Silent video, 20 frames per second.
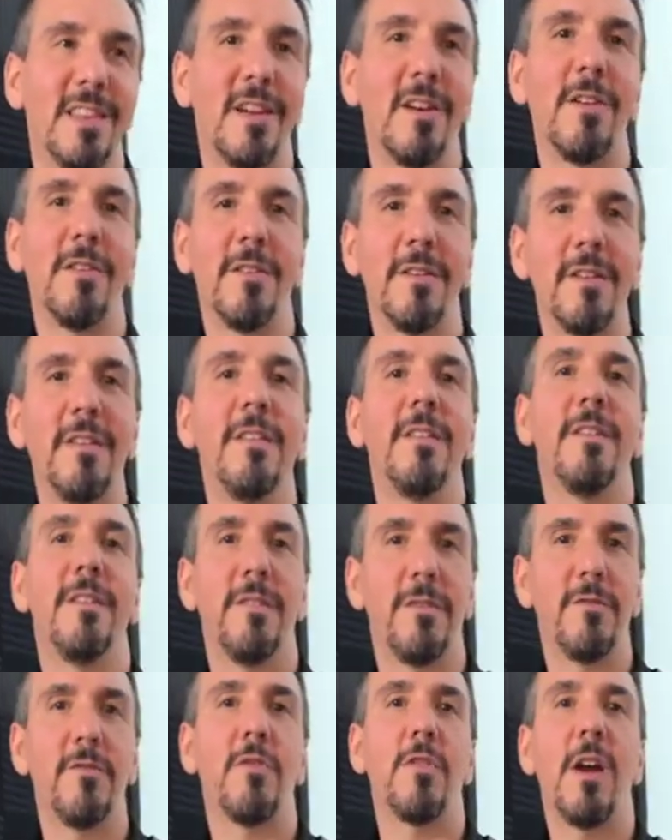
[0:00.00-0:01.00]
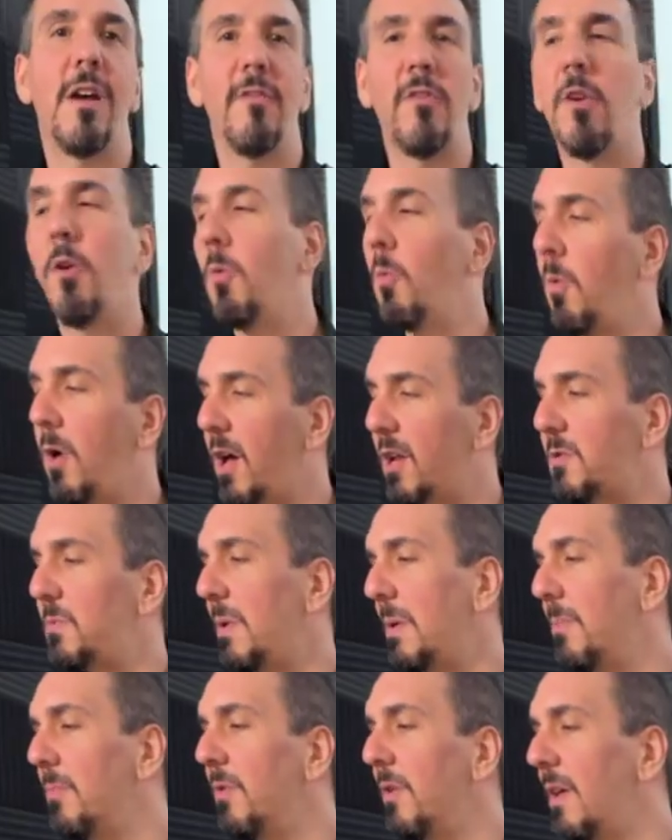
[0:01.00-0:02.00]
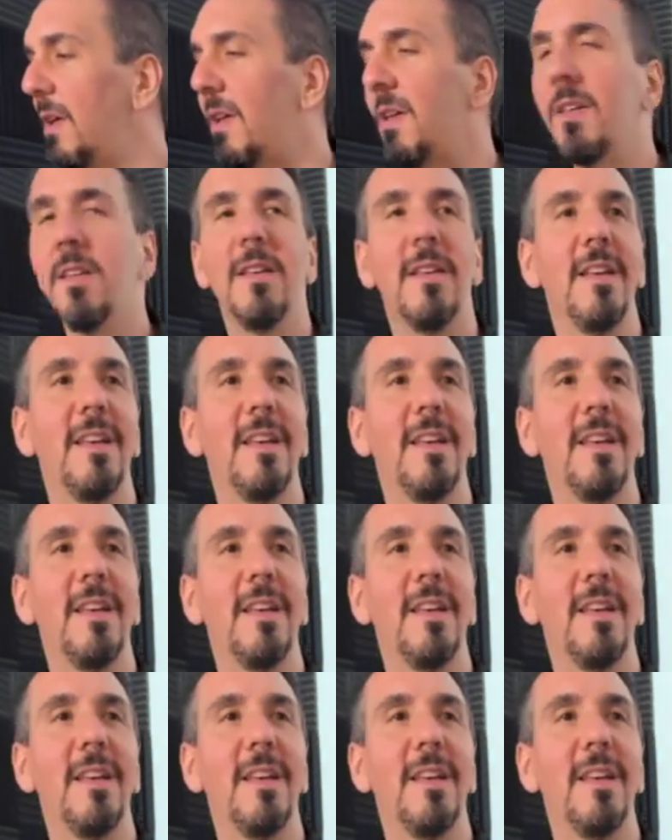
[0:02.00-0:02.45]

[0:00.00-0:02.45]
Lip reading: there forever and watch me play